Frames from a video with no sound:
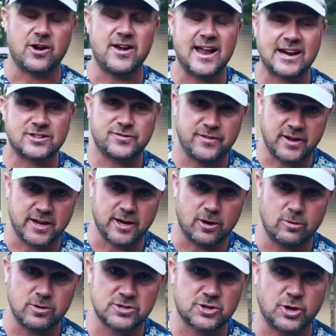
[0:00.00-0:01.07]
Our next
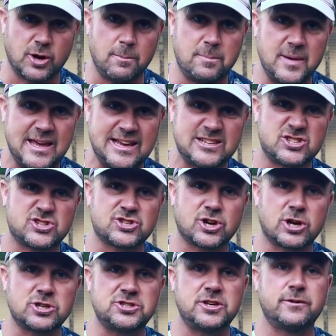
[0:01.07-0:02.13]
video is gonna be
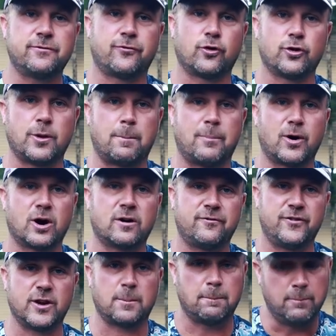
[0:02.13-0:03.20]
searching for the
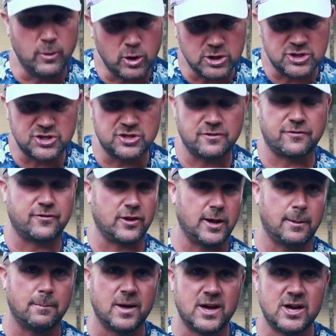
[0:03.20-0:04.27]
perfect bush to
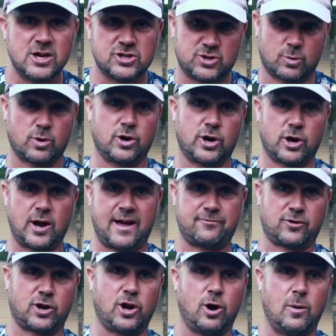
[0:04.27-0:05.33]
flip. So we're gonna
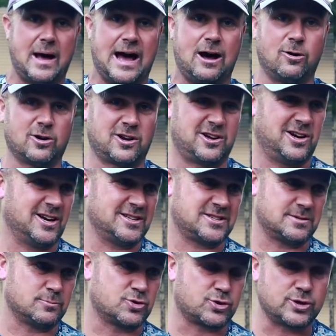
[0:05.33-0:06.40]
have to go out, cut
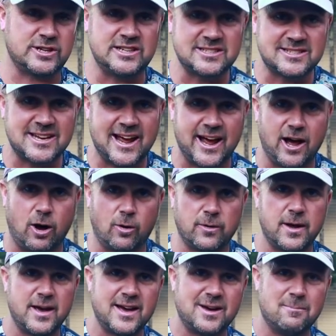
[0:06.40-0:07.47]
some trees down,
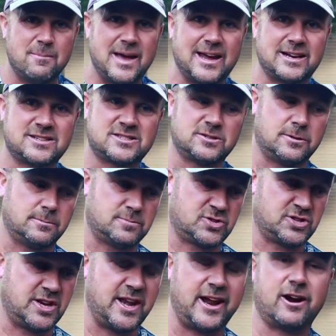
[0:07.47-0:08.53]
make some
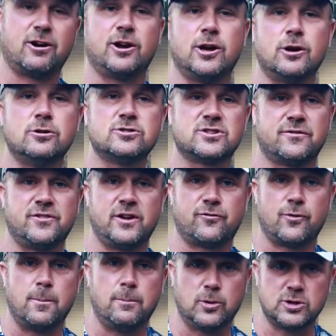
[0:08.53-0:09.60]
scenarios of
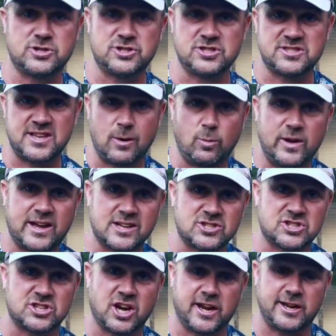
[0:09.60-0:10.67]
different bushes that we can
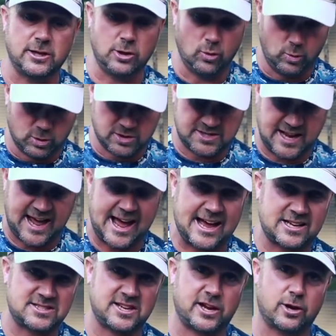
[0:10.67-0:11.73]
study lures
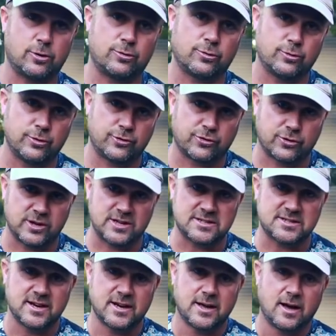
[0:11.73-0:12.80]
as they go through the
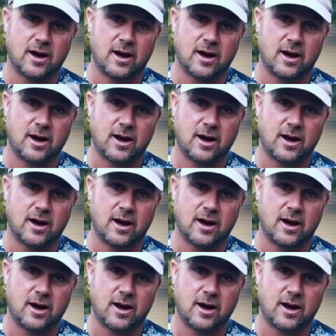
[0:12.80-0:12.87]
trees.